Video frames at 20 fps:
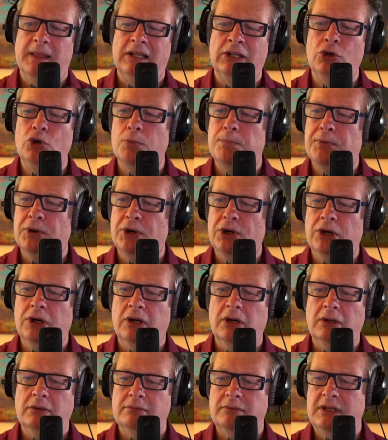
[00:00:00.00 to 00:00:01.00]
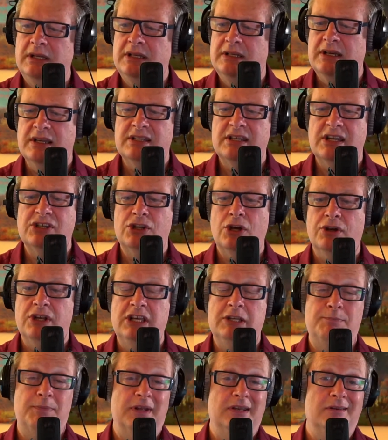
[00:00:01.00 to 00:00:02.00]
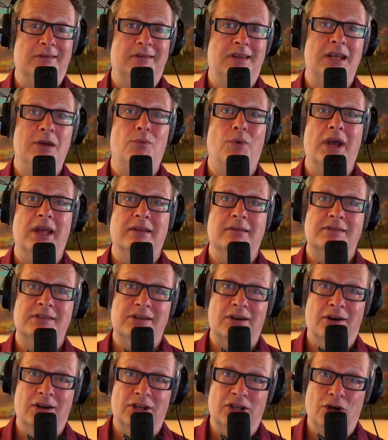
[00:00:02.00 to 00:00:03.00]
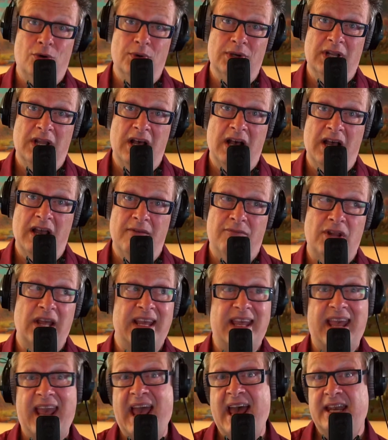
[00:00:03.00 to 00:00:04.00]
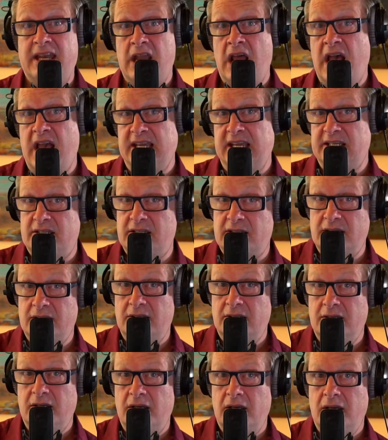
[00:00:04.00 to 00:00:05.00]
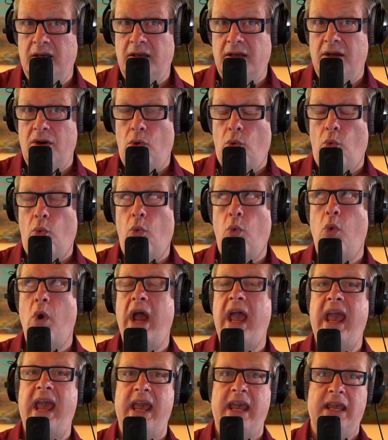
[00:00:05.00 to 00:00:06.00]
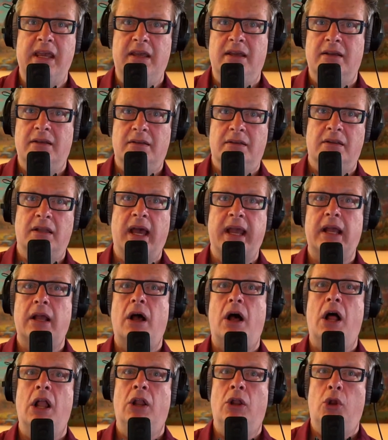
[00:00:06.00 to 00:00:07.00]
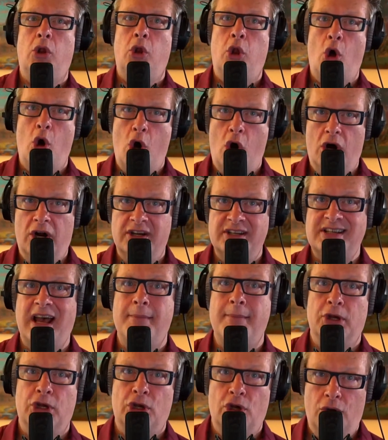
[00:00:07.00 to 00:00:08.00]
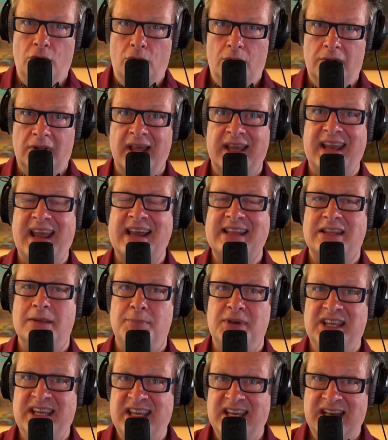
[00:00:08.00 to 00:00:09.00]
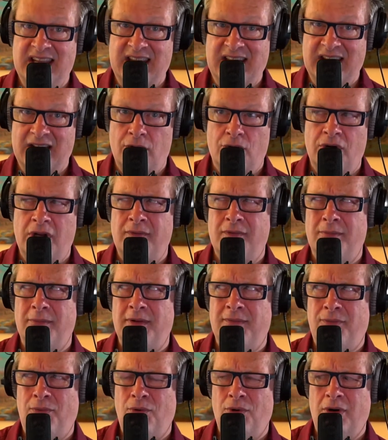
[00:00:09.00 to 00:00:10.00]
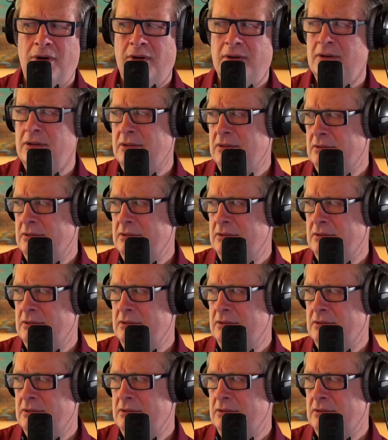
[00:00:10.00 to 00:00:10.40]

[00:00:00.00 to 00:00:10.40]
Looper, he does his own. Started going live like at night, way like a long time ago, like at the beginning or even before